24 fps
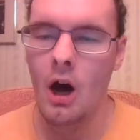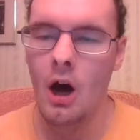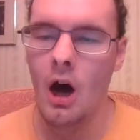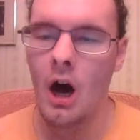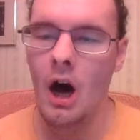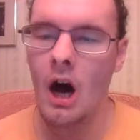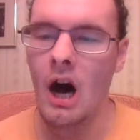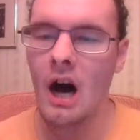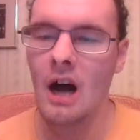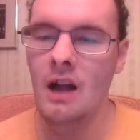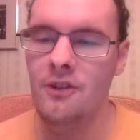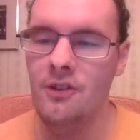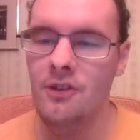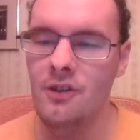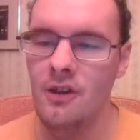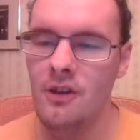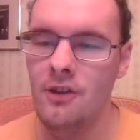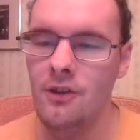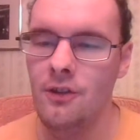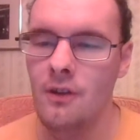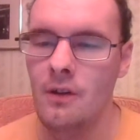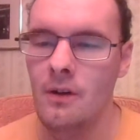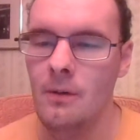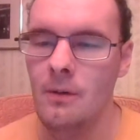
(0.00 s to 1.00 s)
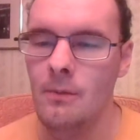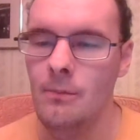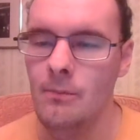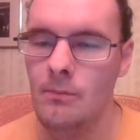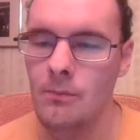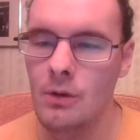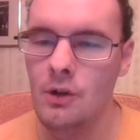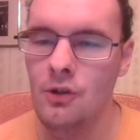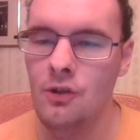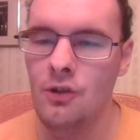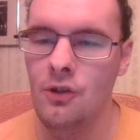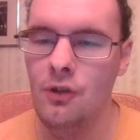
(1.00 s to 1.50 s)
autism,
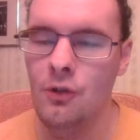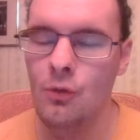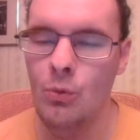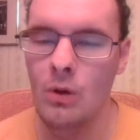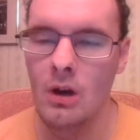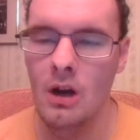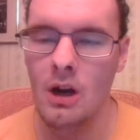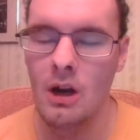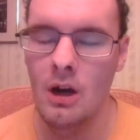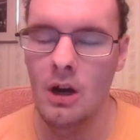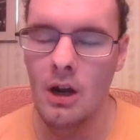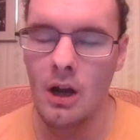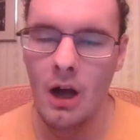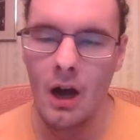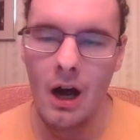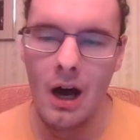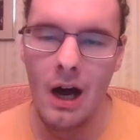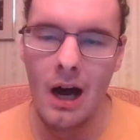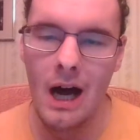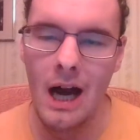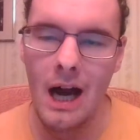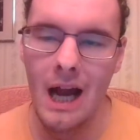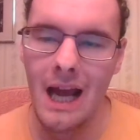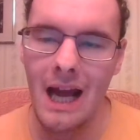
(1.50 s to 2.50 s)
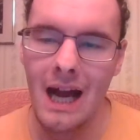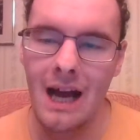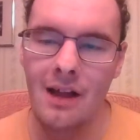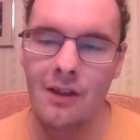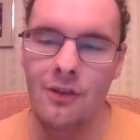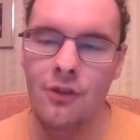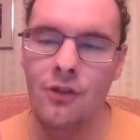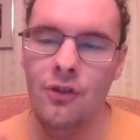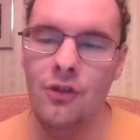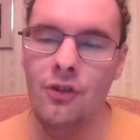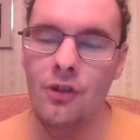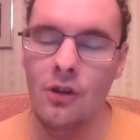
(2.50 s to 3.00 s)
which is where I
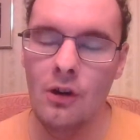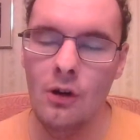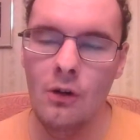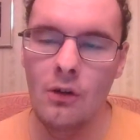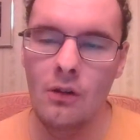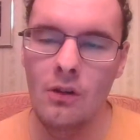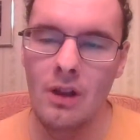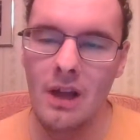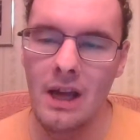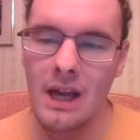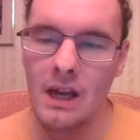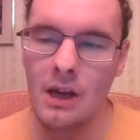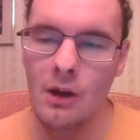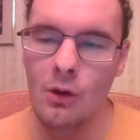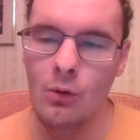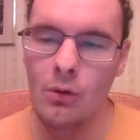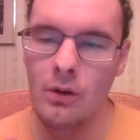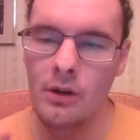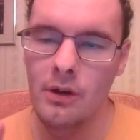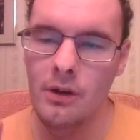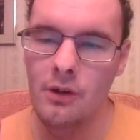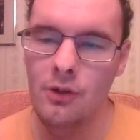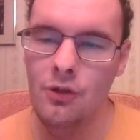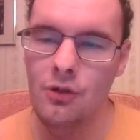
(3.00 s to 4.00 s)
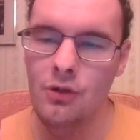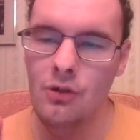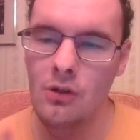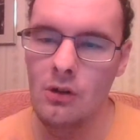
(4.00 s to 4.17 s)
had zero language,